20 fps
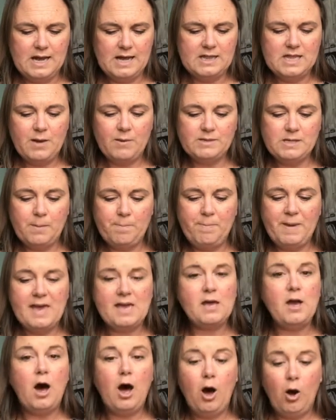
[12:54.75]
There was a
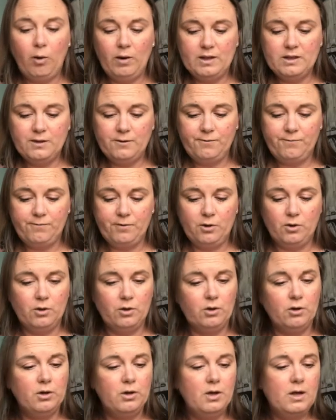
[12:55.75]
big hole in the
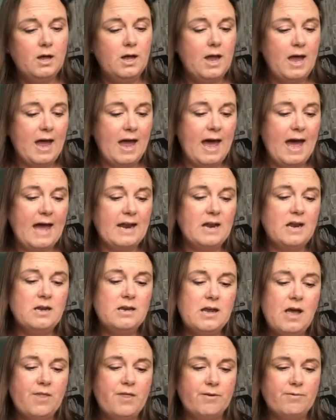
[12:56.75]
floor and
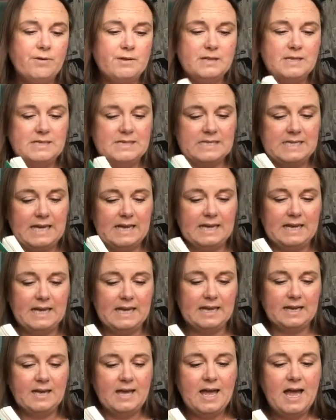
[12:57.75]
another in the
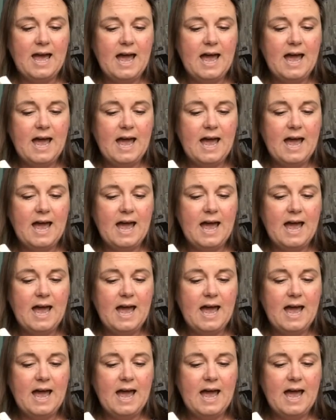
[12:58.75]
ceiling,